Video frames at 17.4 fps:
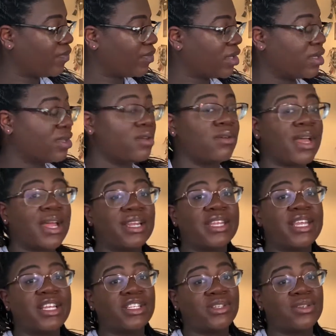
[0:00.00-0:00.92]
You're gonna have to
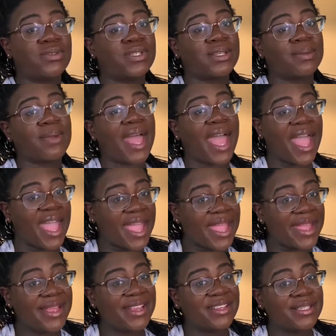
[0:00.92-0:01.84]
get you some
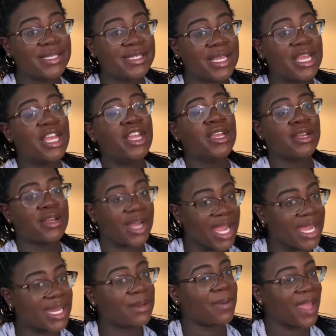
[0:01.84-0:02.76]
Hanes
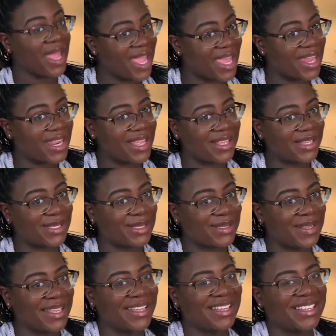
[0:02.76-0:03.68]
granny panties
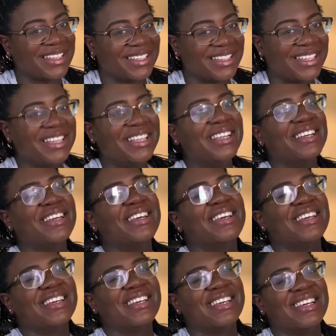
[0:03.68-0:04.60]

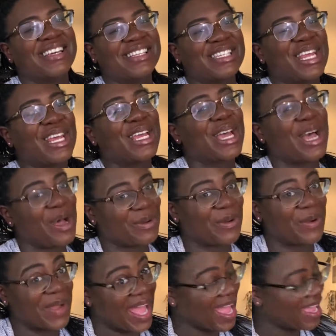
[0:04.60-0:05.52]
to go,
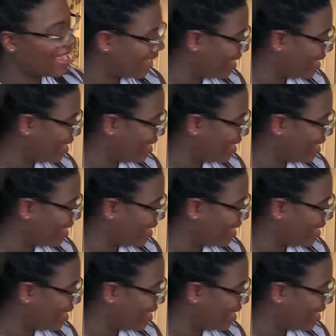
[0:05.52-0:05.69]
okay?